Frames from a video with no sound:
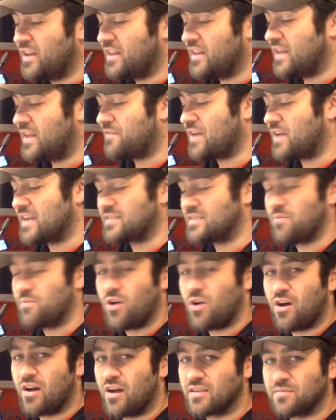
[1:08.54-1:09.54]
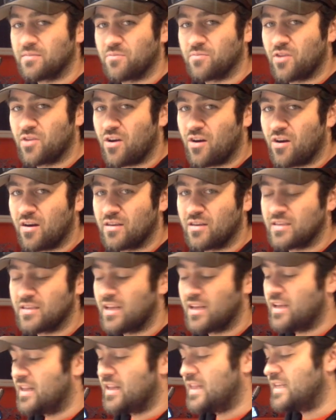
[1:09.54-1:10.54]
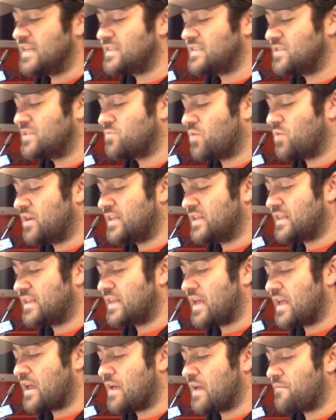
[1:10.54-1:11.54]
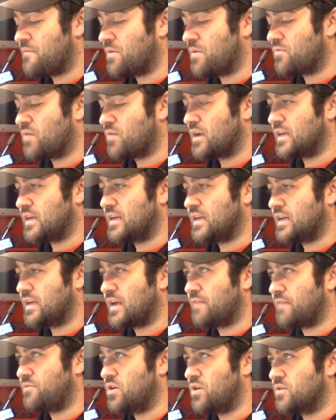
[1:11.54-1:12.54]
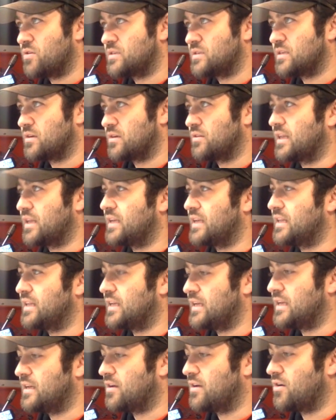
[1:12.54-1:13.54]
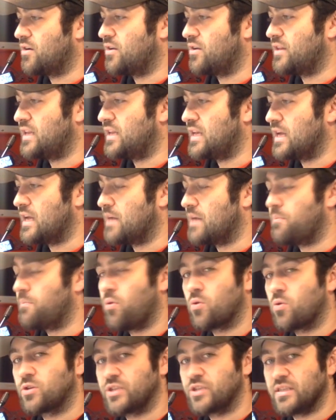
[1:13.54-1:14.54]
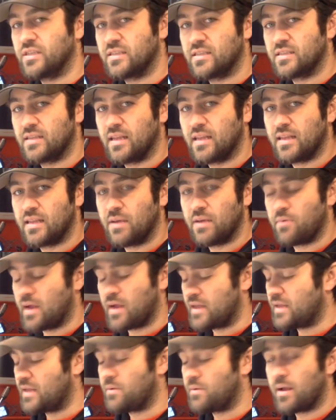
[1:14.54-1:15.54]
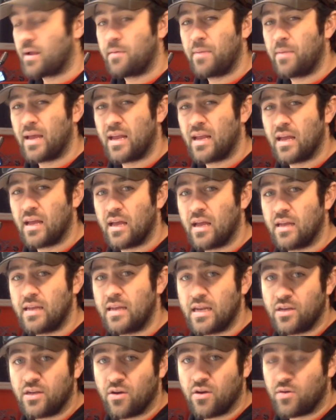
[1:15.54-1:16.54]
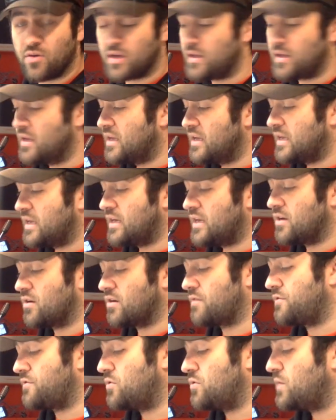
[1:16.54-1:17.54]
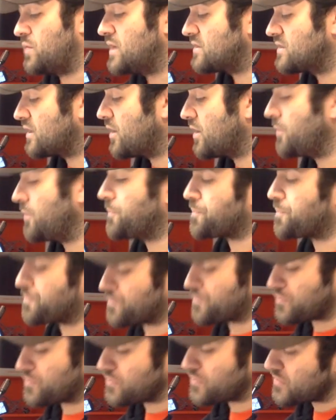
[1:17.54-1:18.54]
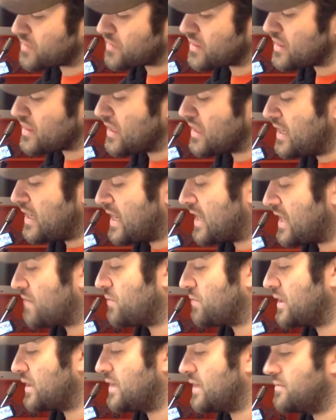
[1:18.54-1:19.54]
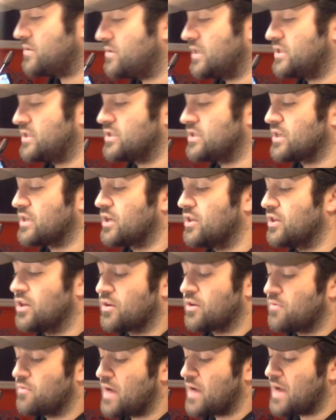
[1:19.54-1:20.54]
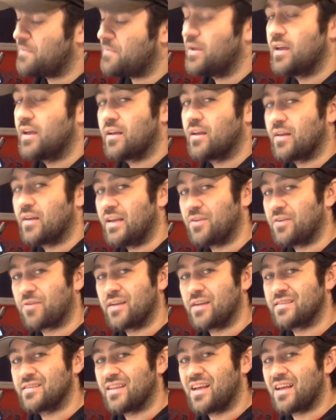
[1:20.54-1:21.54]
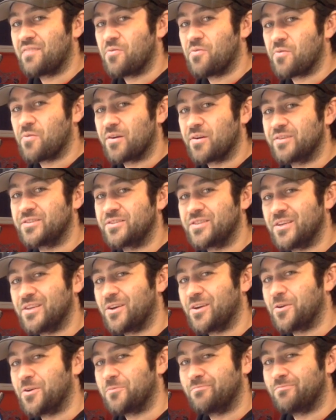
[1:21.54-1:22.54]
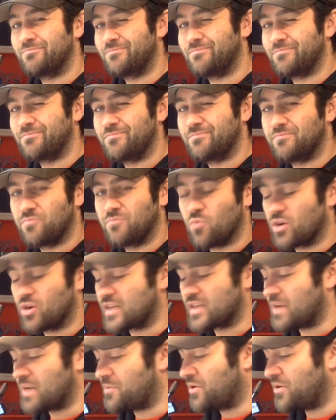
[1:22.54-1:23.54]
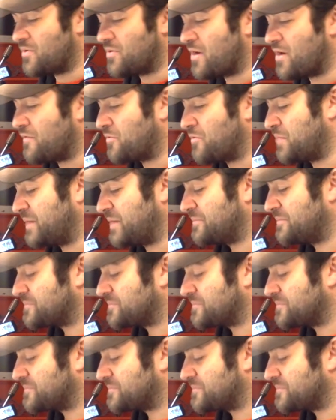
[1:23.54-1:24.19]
They've got some awesome cars. This is one that they have been running, I've noticed, or lately on the Porsches that they ran. They ran them at Daytona here a few weeks ago. And really, it's just a good looking wrap. Integrates a lot of orange, so worked out pretty well for me.